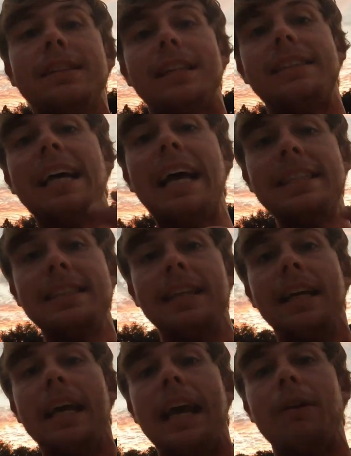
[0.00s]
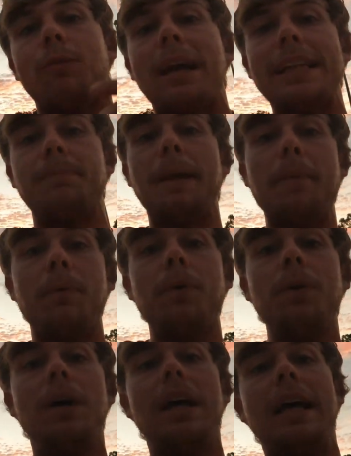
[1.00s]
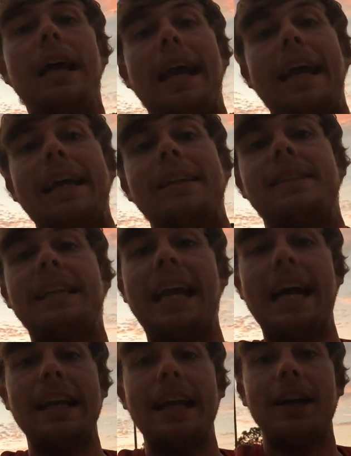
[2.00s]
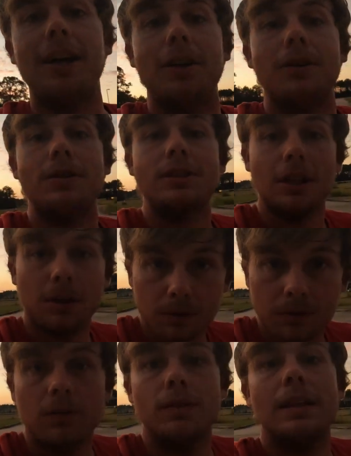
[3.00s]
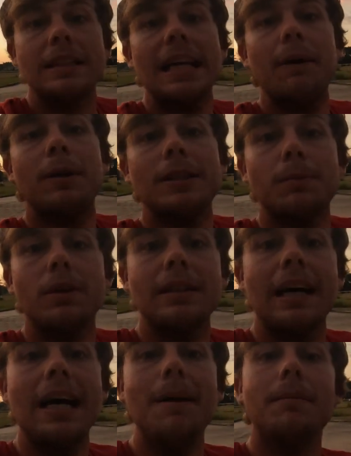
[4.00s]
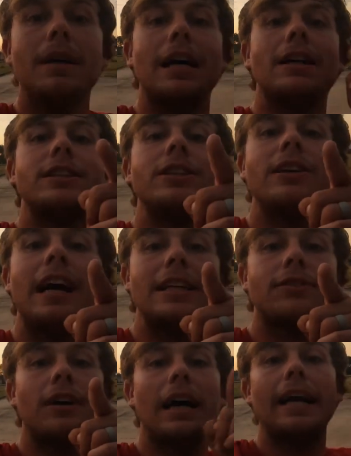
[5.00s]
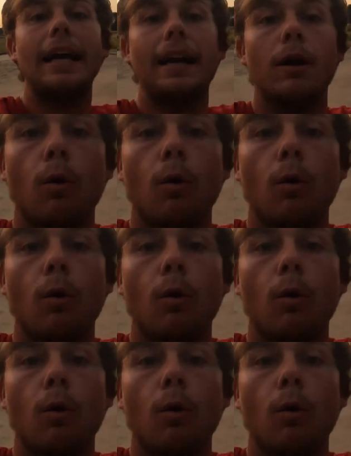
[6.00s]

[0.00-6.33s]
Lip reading: to test and race people and see how they go. So let's not waste more time. I'll see you guys Friday.